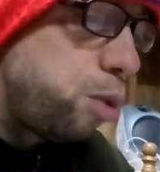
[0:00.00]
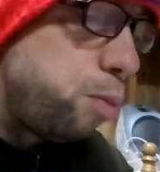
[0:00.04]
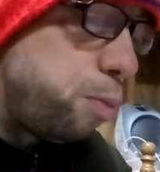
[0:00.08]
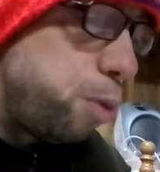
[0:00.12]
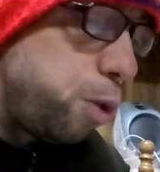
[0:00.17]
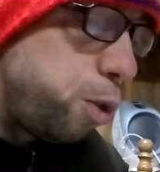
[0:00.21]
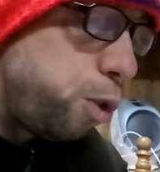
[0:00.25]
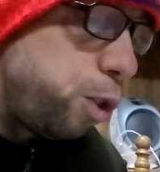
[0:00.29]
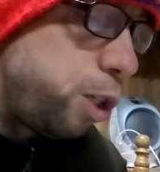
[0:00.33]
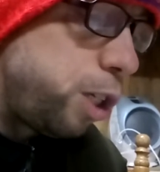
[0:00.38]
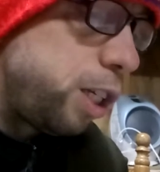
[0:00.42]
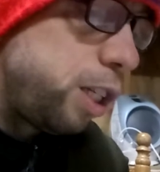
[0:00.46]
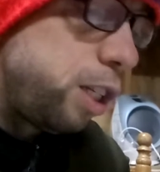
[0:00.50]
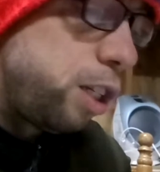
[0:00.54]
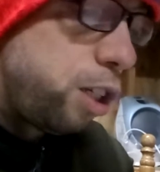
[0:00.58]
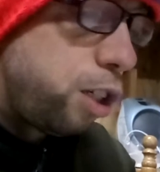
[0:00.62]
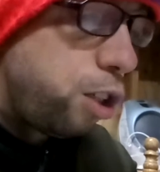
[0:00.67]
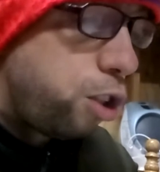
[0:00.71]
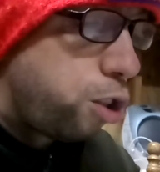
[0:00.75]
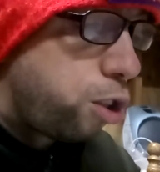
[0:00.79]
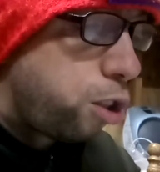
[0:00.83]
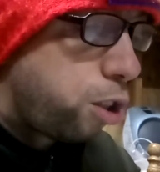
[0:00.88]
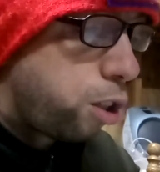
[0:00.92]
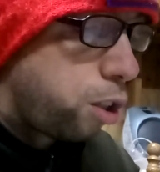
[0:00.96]
Mutant
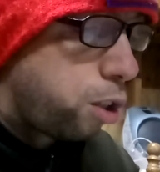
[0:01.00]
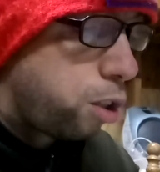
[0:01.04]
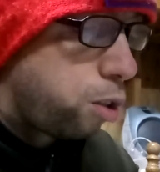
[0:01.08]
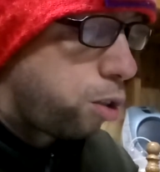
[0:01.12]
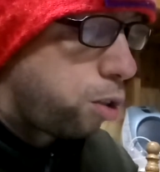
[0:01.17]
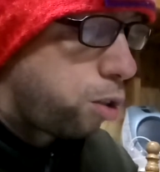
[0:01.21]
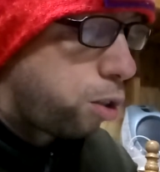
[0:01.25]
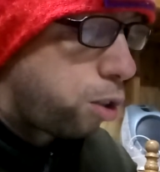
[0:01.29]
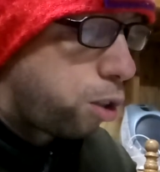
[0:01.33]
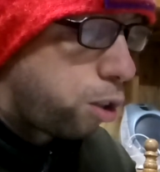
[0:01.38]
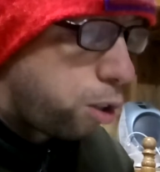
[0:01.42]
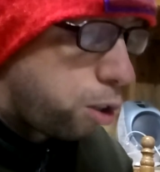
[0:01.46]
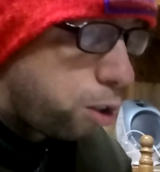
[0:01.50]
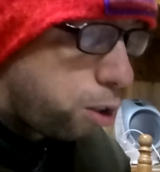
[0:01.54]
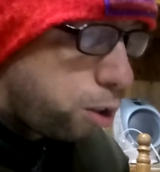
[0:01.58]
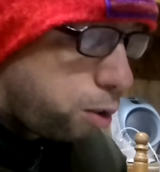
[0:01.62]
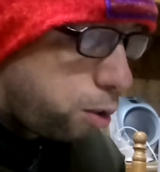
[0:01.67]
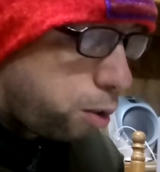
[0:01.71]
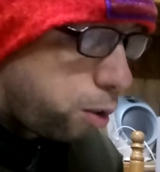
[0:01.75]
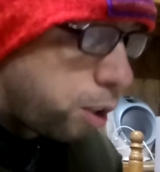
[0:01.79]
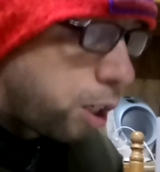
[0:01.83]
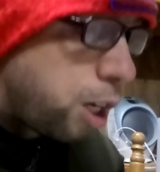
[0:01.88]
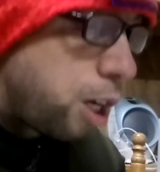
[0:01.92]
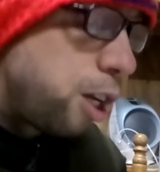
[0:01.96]
Ninja
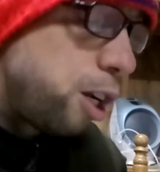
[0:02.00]
Turtles.